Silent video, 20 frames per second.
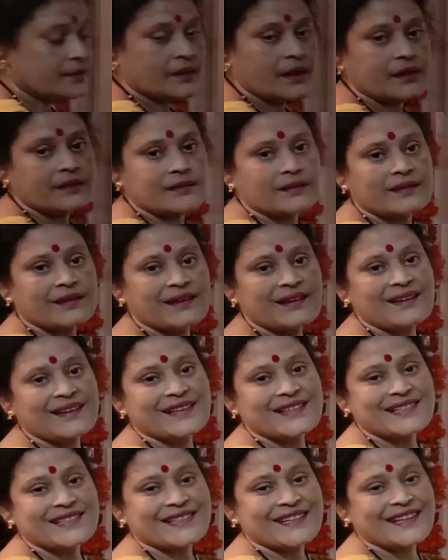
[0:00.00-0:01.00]
Nothing
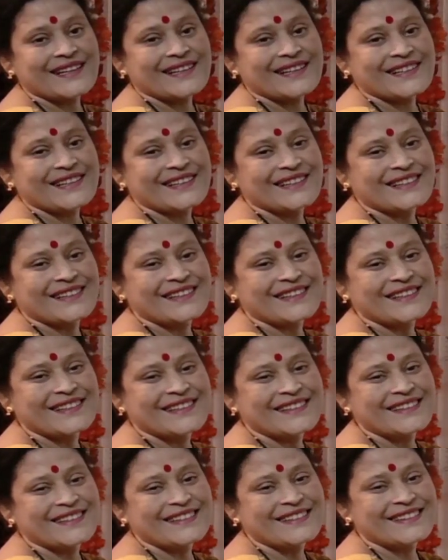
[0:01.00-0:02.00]
is there.
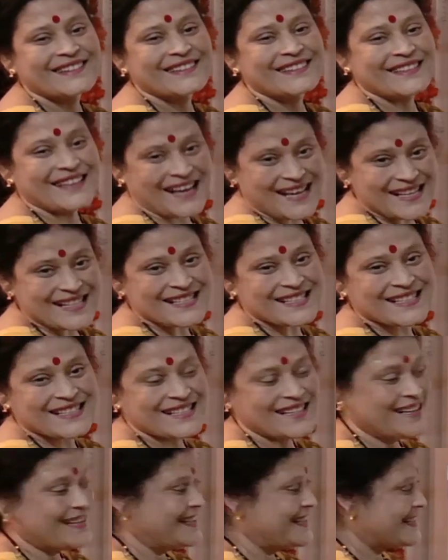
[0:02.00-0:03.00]
Yes?
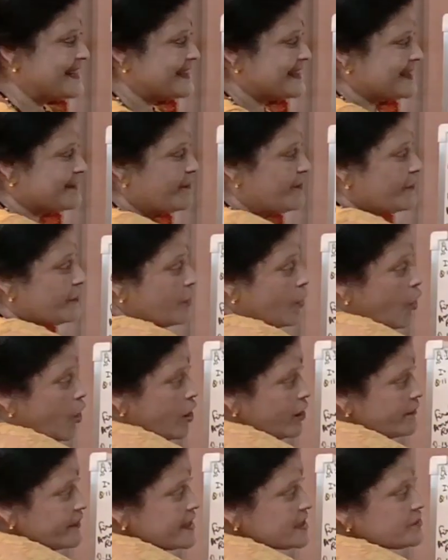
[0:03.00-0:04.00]

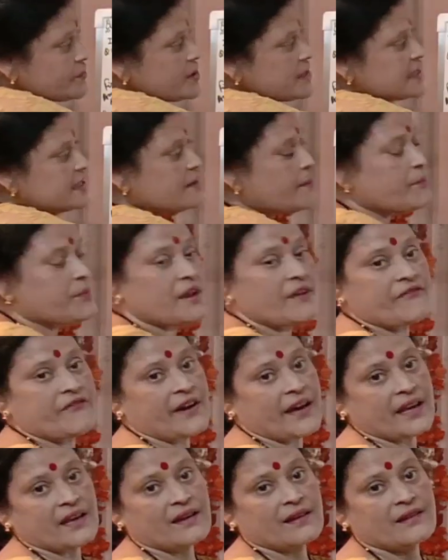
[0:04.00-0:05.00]
Always will
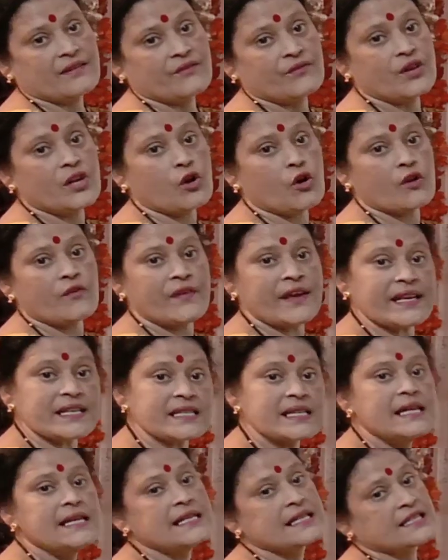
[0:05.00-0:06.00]
simplify. Will always
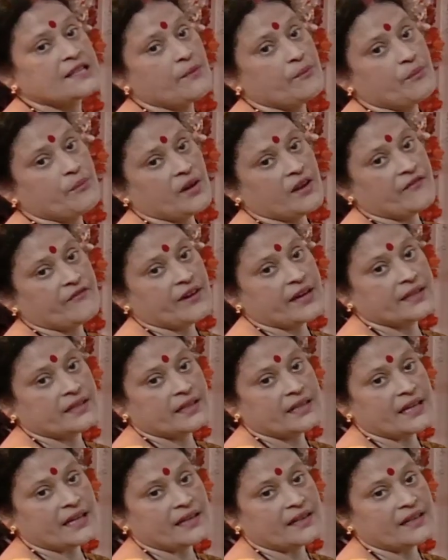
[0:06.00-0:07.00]
simplify the
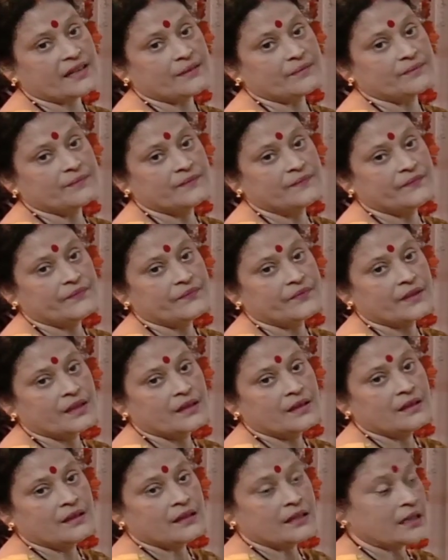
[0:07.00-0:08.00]
diagram.
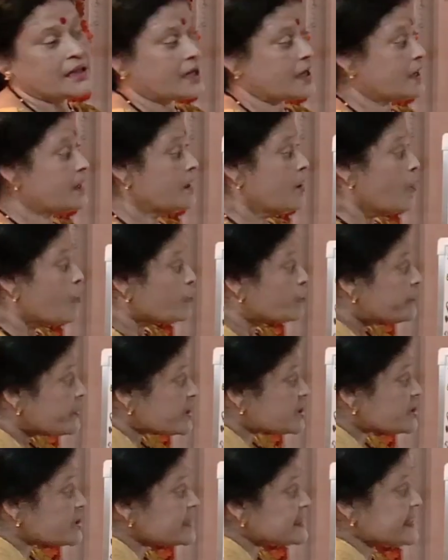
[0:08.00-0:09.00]
Okay,
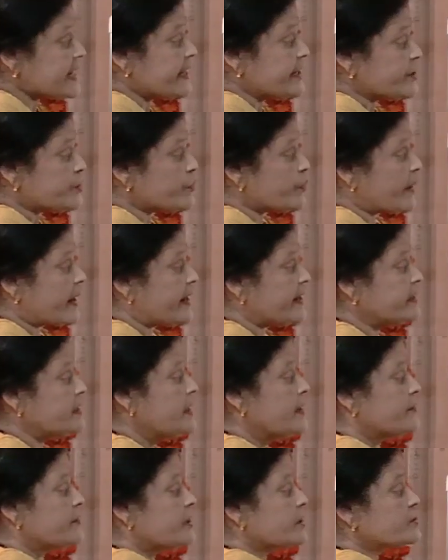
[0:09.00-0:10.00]
which is end to end?
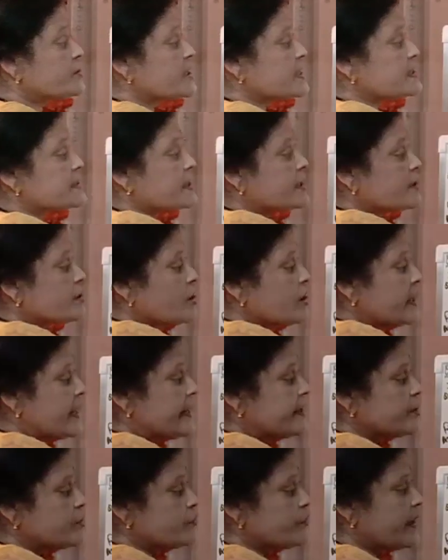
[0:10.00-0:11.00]
Now these are all
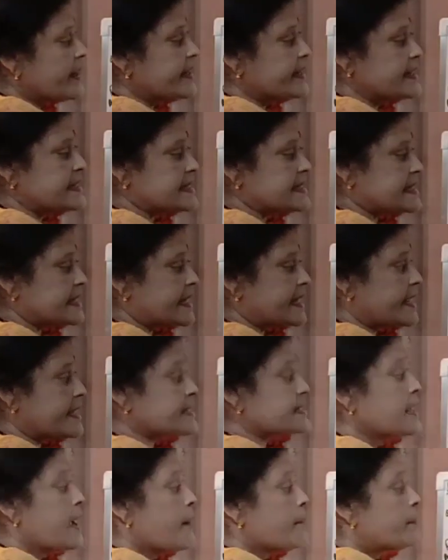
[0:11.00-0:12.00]
end to end in
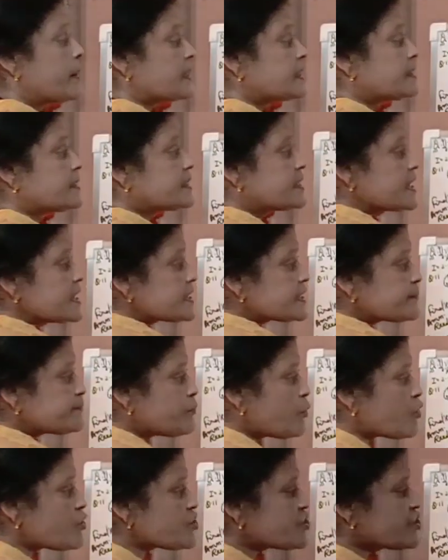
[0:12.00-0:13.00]
series, but this
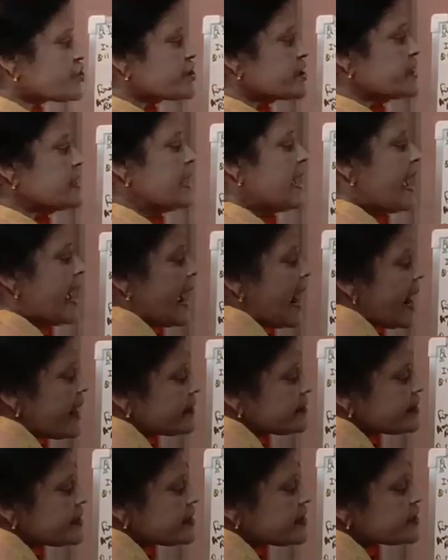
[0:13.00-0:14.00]
portion
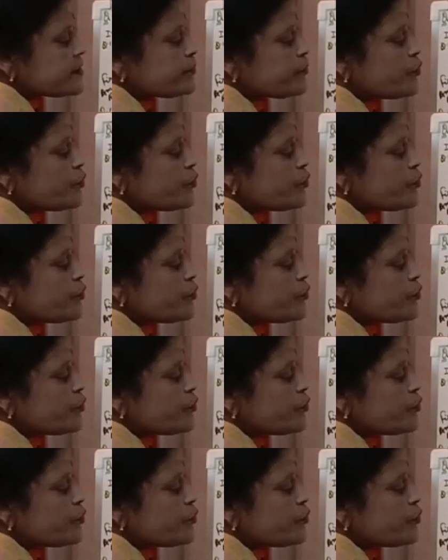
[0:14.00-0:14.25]
and this